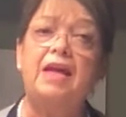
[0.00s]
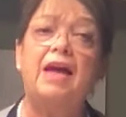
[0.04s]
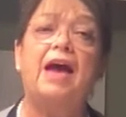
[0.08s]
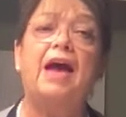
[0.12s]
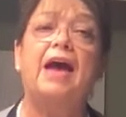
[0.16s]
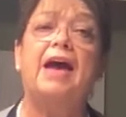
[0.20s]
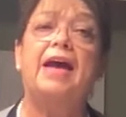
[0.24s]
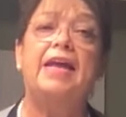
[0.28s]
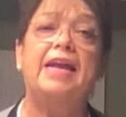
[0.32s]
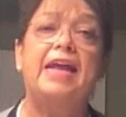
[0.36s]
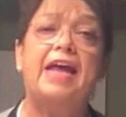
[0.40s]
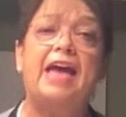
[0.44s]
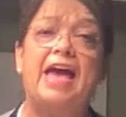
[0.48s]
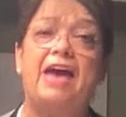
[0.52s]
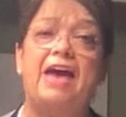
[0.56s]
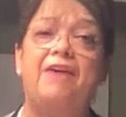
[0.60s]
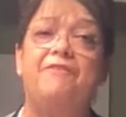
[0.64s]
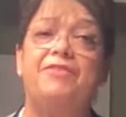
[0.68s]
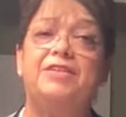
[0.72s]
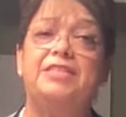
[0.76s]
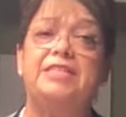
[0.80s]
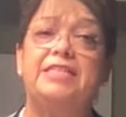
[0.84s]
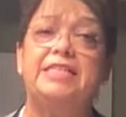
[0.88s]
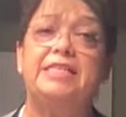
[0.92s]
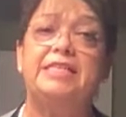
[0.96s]
I add a
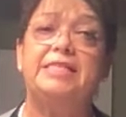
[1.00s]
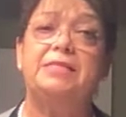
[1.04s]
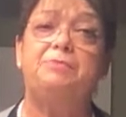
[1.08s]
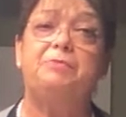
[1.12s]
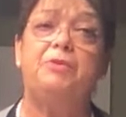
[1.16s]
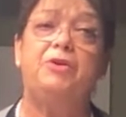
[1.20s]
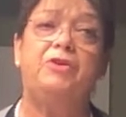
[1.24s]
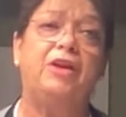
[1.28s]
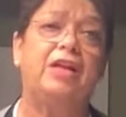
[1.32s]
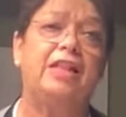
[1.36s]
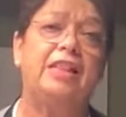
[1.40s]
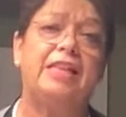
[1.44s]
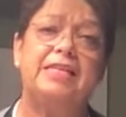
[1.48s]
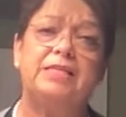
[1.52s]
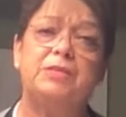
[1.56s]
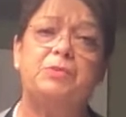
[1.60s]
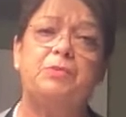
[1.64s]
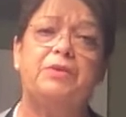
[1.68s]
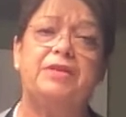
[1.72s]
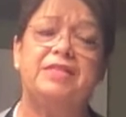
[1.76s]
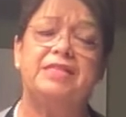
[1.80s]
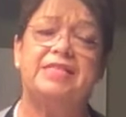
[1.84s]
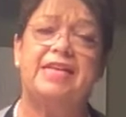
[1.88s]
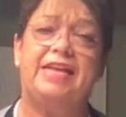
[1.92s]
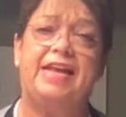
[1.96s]
half a teaspoon at least
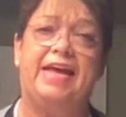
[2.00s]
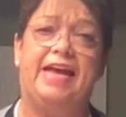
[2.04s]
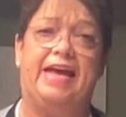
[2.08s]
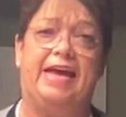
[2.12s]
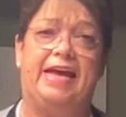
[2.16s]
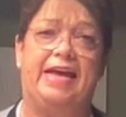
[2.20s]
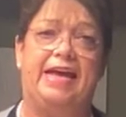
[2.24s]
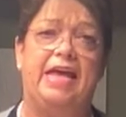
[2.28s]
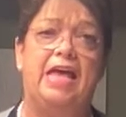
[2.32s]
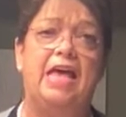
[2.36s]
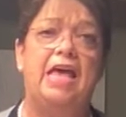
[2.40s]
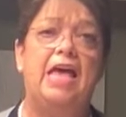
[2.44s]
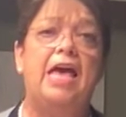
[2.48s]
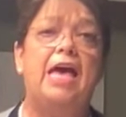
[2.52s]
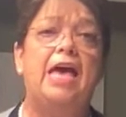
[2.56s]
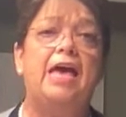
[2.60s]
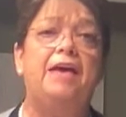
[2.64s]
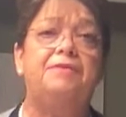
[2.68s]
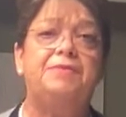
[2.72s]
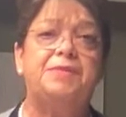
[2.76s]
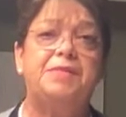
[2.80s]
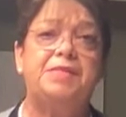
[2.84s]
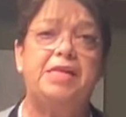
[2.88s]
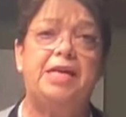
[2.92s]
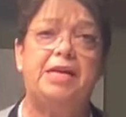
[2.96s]
once a day
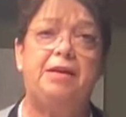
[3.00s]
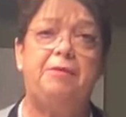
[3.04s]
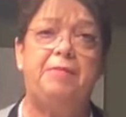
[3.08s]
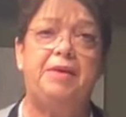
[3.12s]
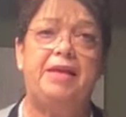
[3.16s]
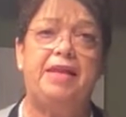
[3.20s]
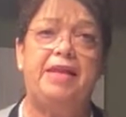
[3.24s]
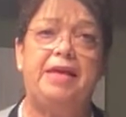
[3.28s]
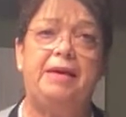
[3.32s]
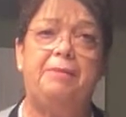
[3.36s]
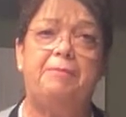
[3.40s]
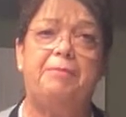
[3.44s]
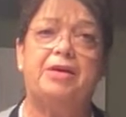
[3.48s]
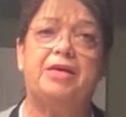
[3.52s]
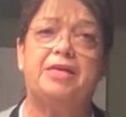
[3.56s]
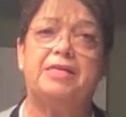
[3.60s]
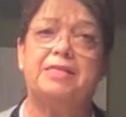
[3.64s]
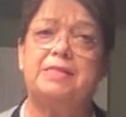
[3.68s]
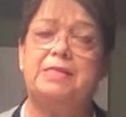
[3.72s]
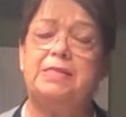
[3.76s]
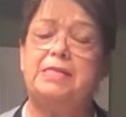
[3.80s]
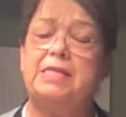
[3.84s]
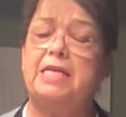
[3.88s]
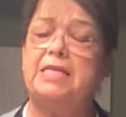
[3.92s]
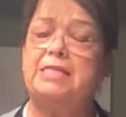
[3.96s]
of cinnamon in because